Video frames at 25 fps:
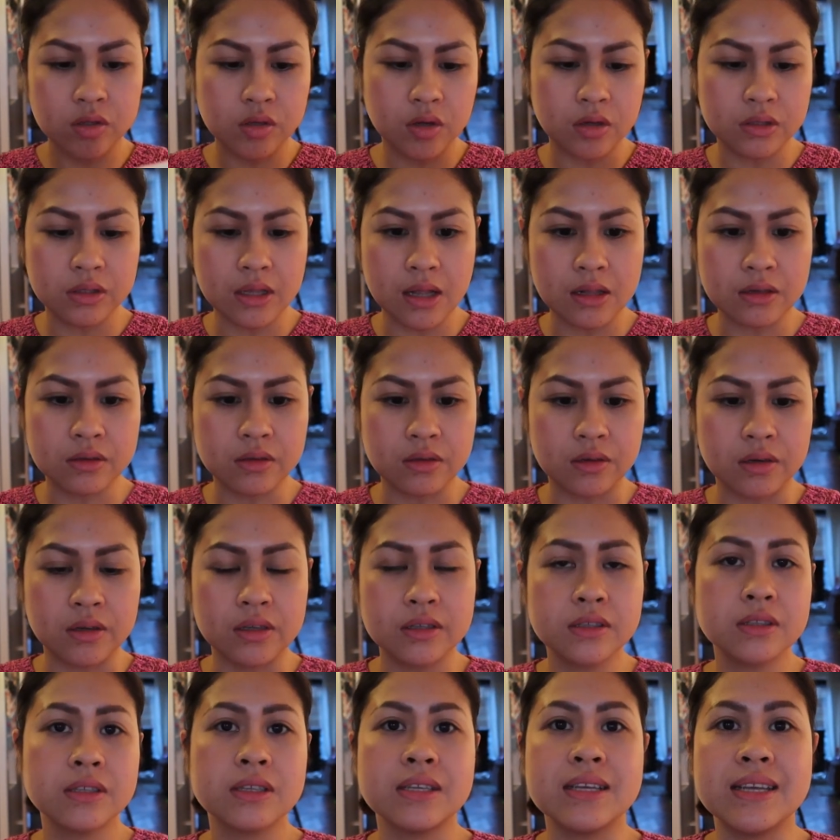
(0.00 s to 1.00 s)
total
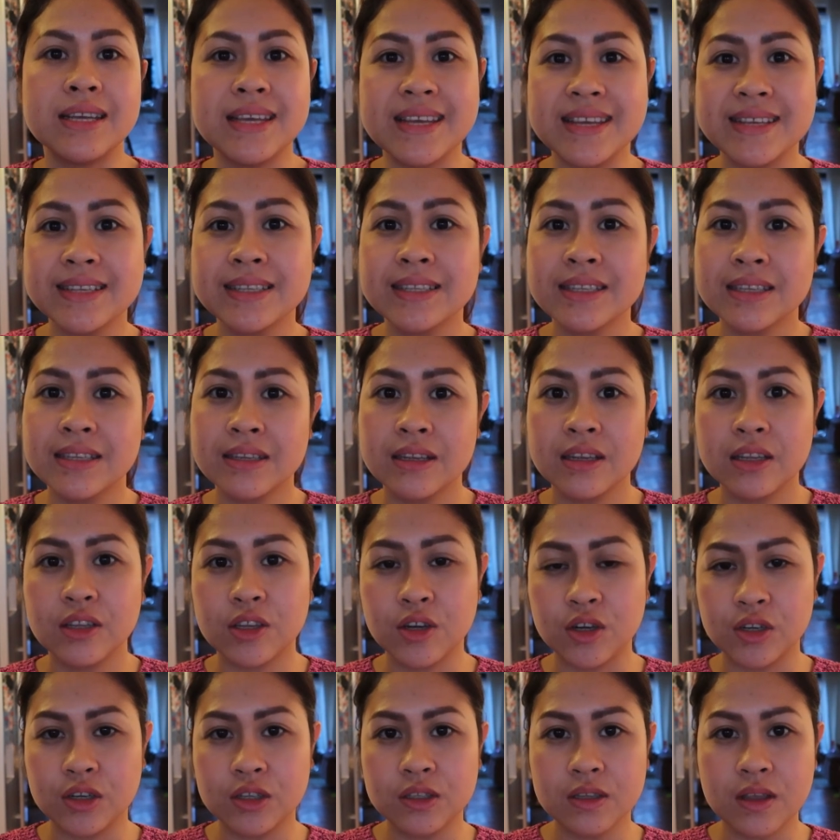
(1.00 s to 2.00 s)
cost is
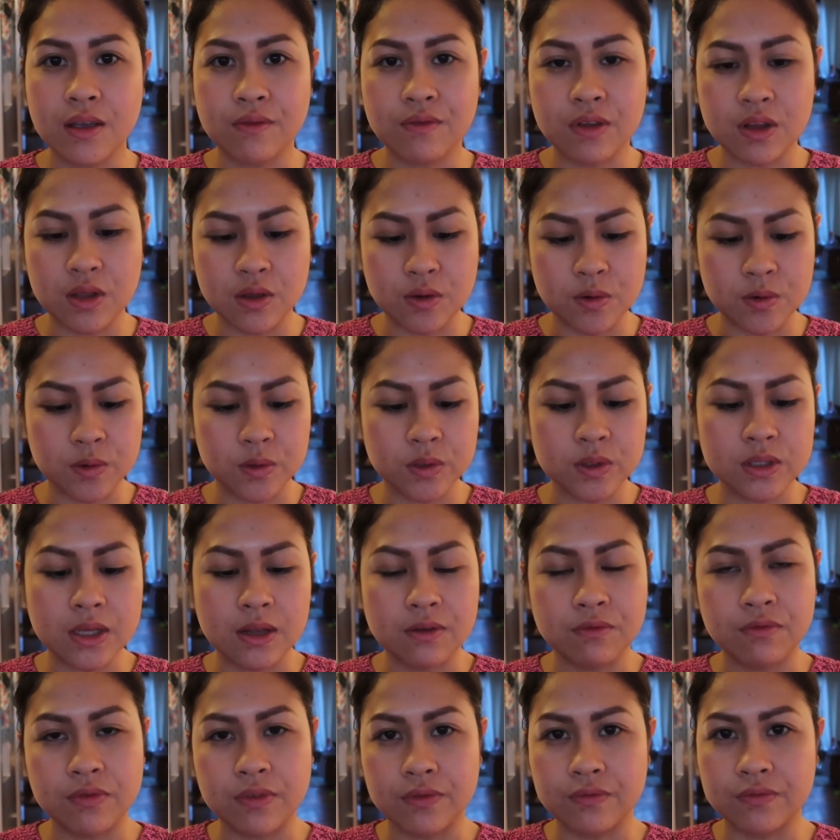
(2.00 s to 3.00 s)

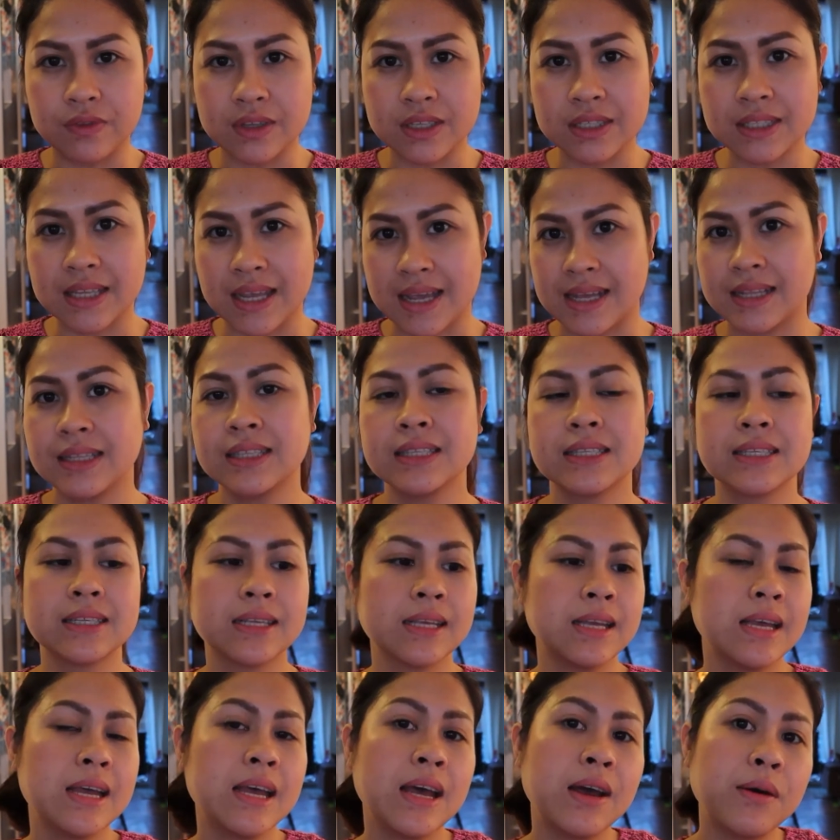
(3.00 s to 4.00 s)

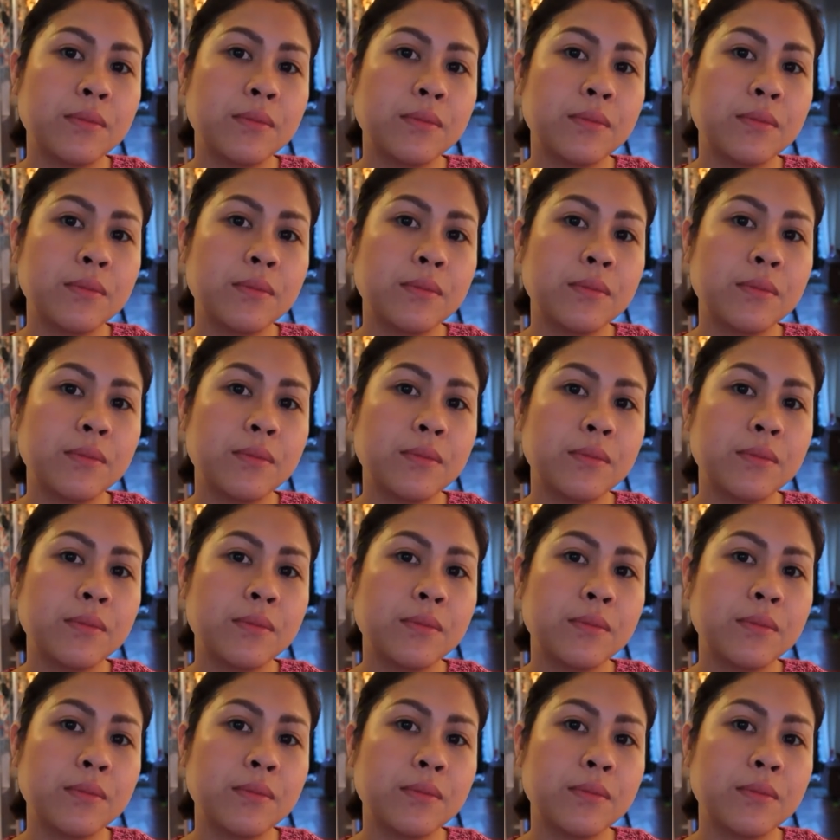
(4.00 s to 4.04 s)
€37.50.